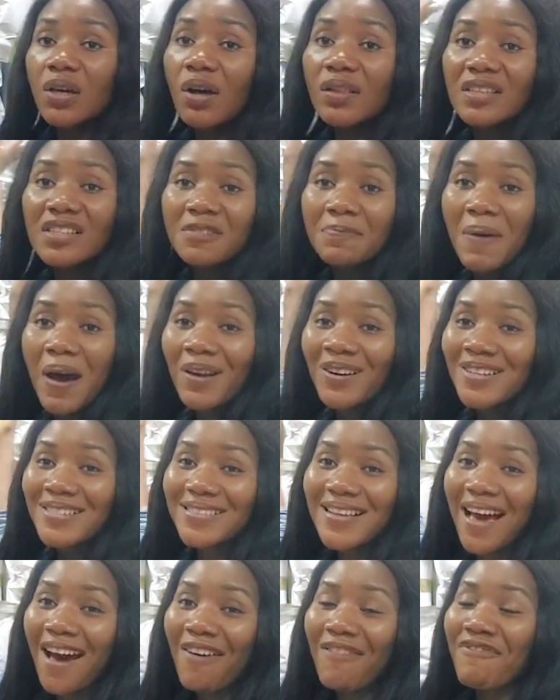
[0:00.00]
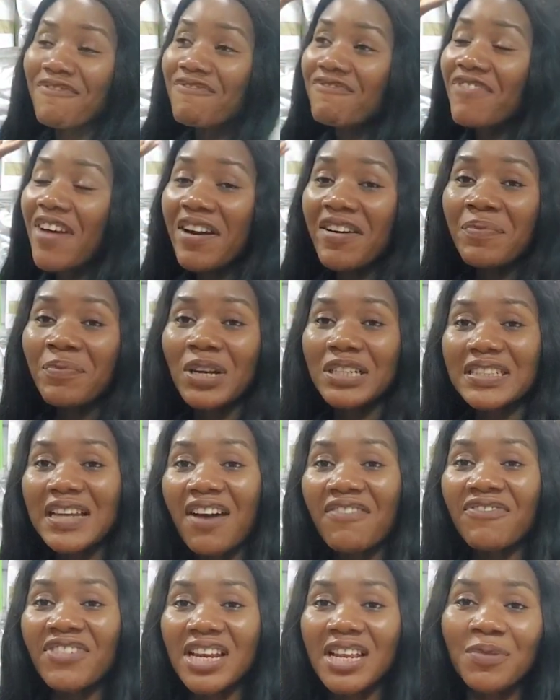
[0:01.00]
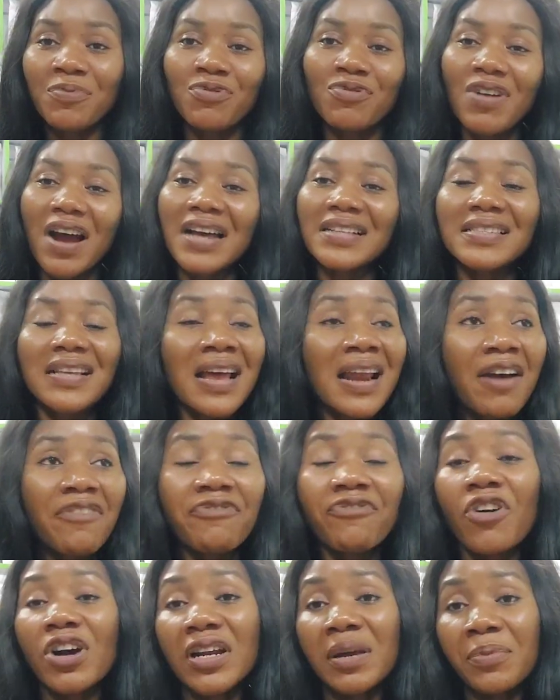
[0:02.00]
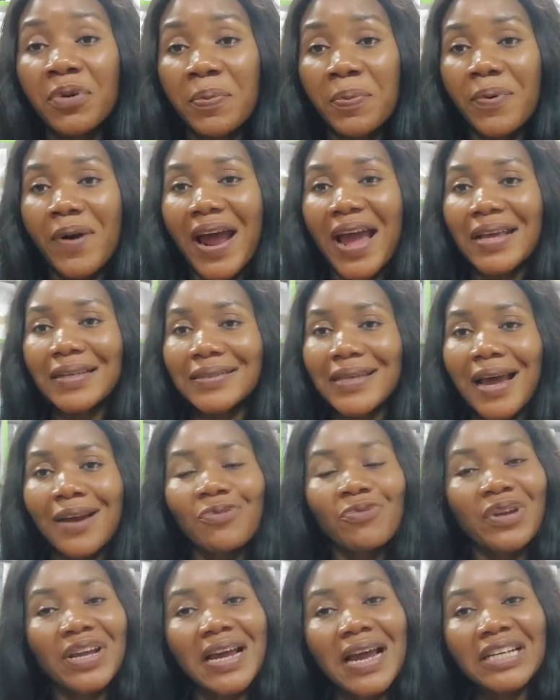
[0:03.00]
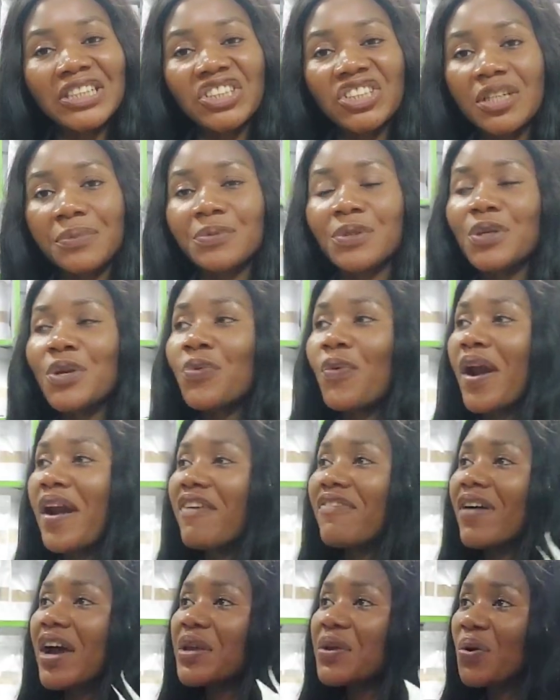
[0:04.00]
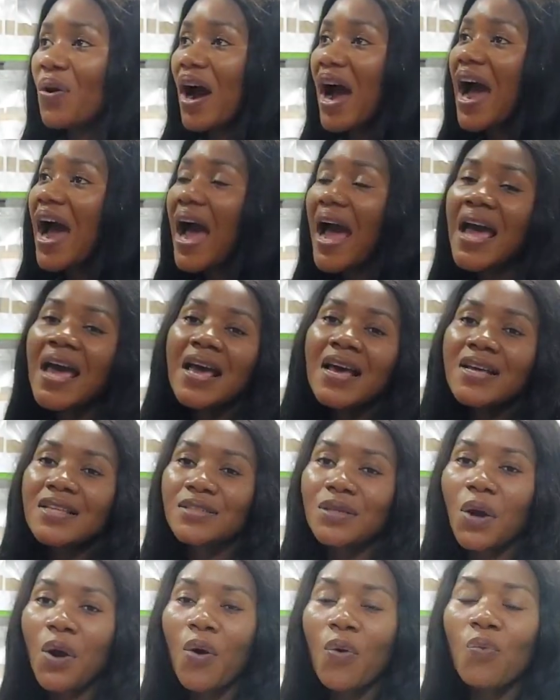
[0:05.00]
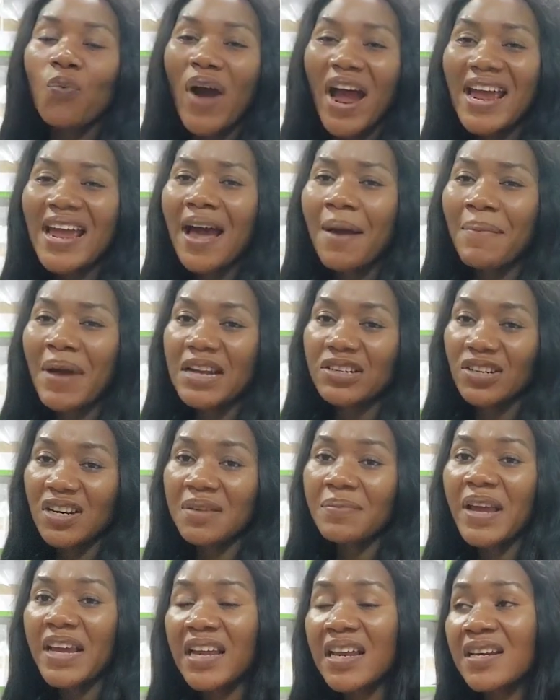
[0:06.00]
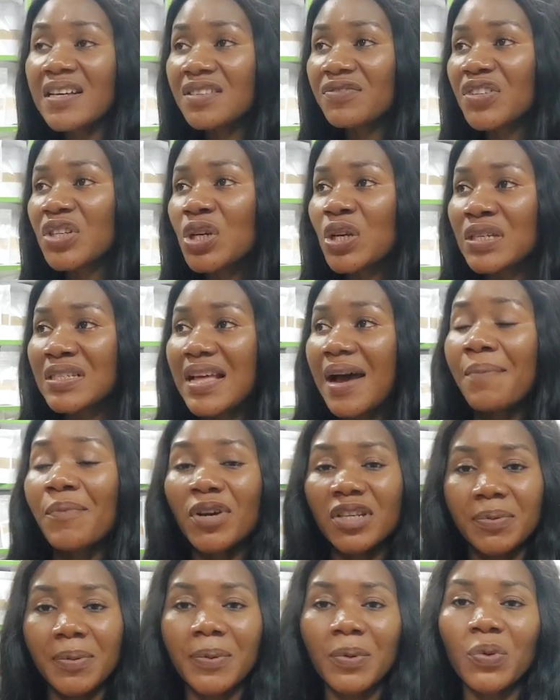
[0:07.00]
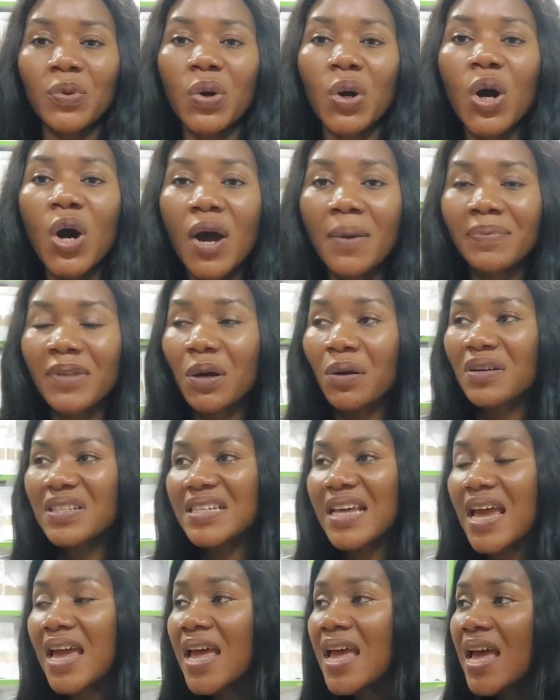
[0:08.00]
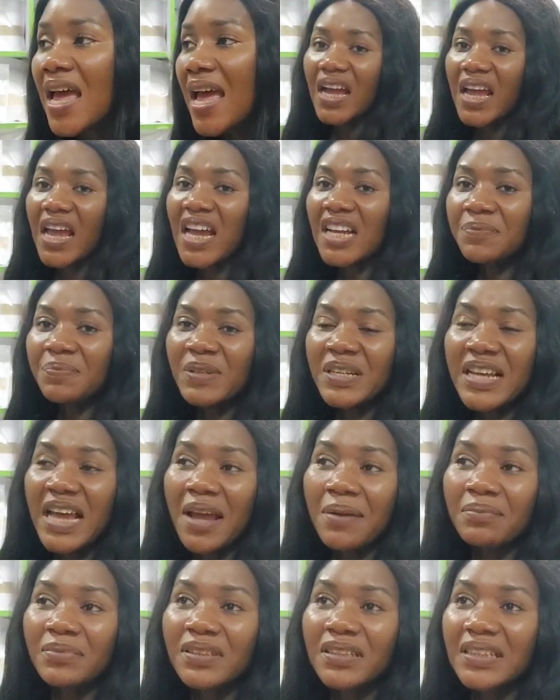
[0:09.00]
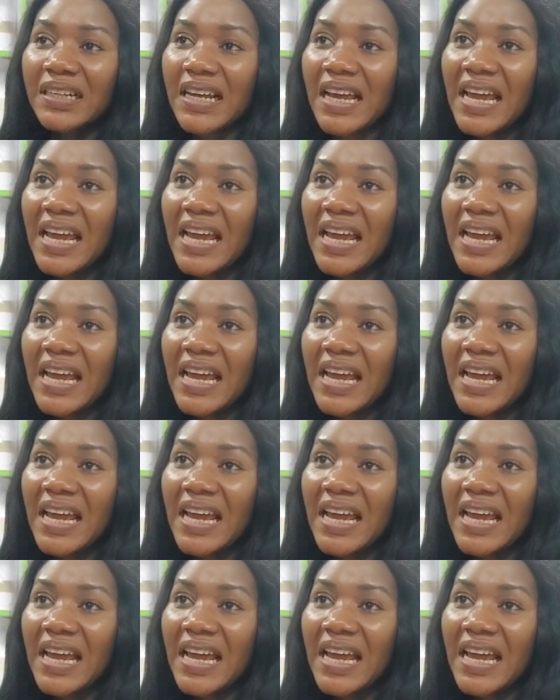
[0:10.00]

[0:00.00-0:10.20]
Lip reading: all these powders are very much available at an affordable price, and we can ship to you wherever you are. So why I'm actually making this video is that most people will come, they will say, HBM,